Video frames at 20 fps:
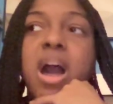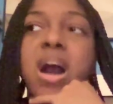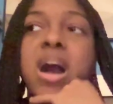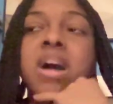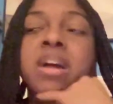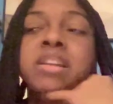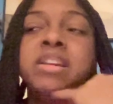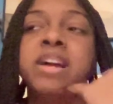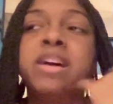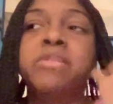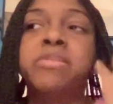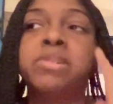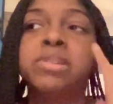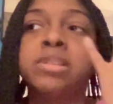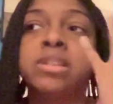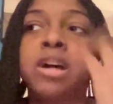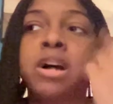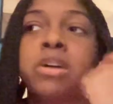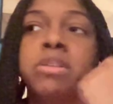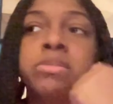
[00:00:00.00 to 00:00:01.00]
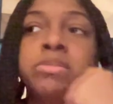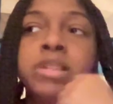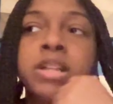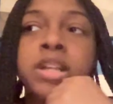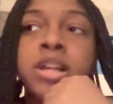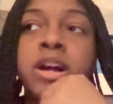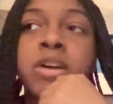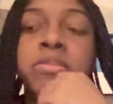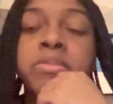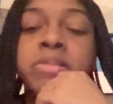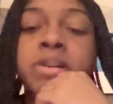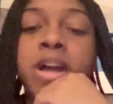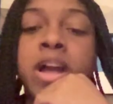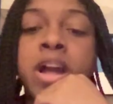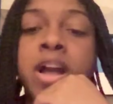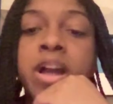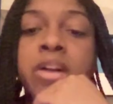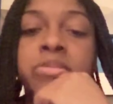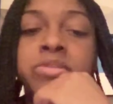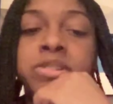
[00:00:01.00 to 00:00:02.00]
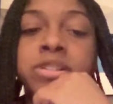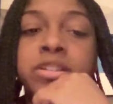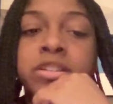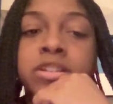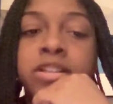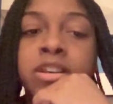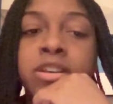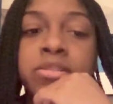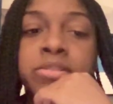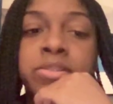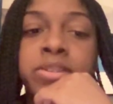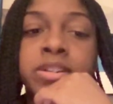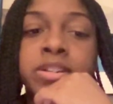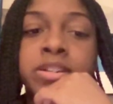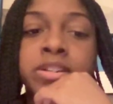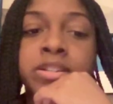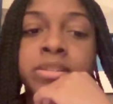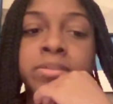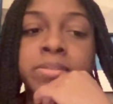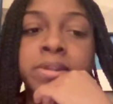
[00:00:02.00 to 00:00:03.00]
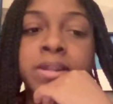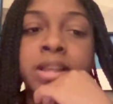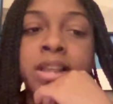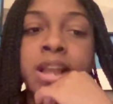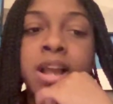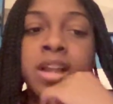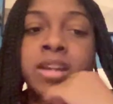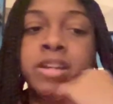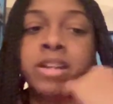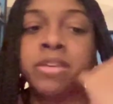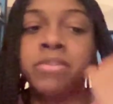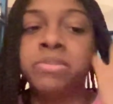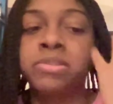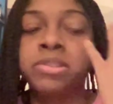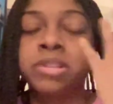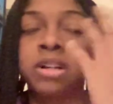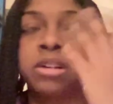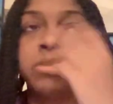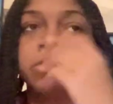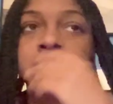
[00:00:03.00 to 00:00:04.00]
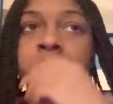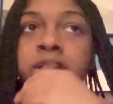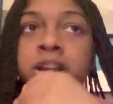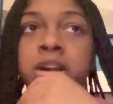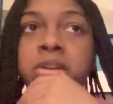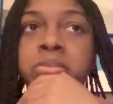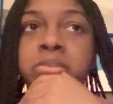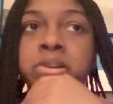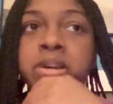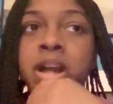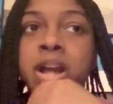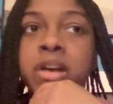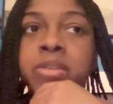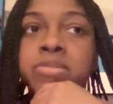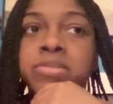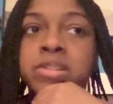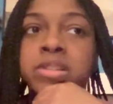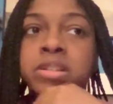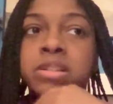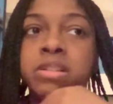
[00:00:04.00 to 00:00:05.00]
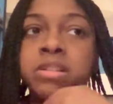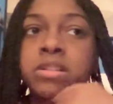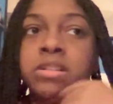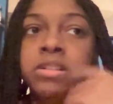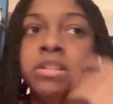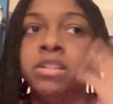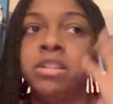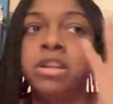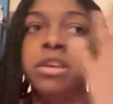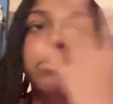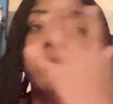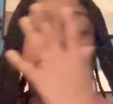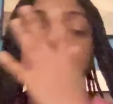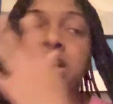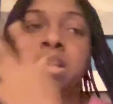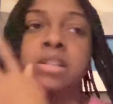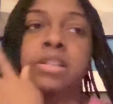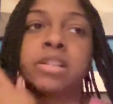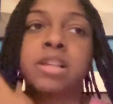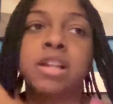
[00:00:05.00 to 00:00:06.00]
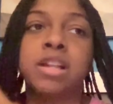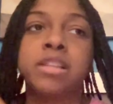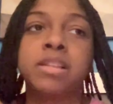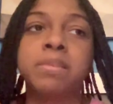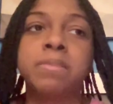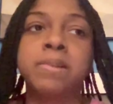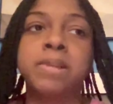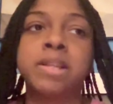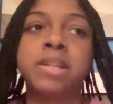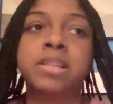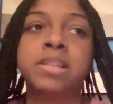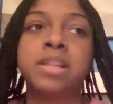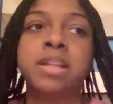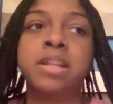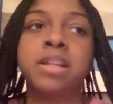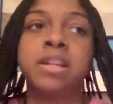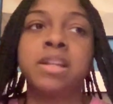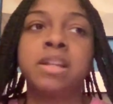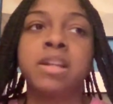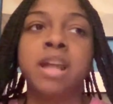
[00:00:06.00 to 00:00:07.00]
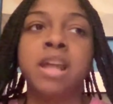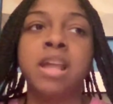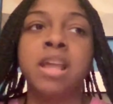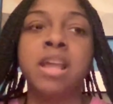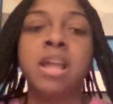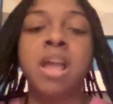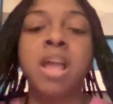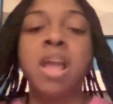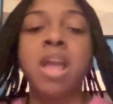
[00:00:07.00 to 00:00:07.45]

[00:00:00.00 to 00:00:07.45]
I never thought that I would have to live with disability. I never thought that I would have to deal with nothing like that. But at the end of the day,